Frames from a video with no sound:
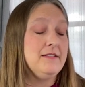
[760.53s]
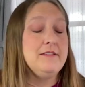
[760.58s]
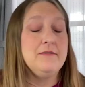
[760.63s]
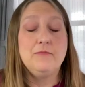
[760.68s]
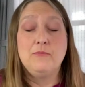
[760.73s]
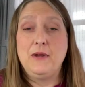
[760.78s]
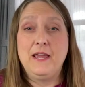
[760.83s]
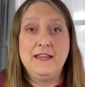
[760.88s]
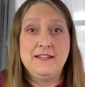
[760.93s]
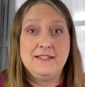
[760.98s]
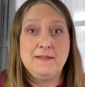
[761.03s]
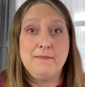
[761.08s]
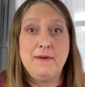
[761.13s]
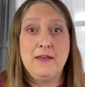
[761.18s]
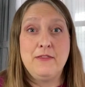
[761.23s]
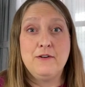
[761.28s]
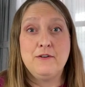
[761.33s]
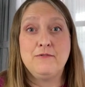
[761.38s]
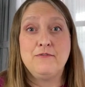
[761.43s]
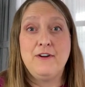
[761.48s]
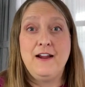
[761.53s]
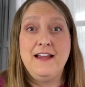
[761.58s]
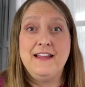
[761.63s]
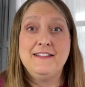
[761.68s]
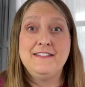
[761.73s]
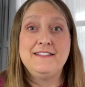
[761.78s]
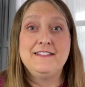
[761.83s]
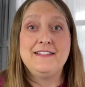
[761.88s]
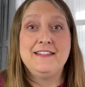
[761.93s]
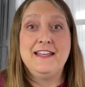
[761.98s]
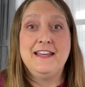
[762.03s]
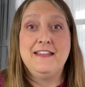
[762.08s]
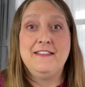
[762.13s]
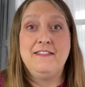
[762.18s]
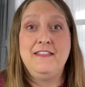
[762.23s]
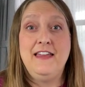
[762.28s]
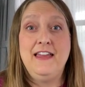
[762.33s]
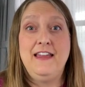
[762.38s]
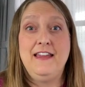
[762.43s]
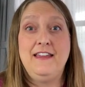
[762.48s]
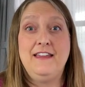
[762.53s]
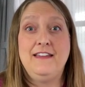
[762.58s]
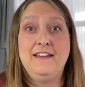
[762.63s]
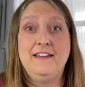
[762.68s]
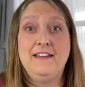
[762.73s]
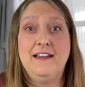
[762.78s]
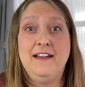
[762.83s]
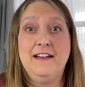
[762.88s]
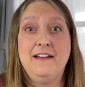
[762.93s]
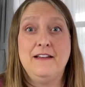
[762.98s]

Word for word: We had some other friends that they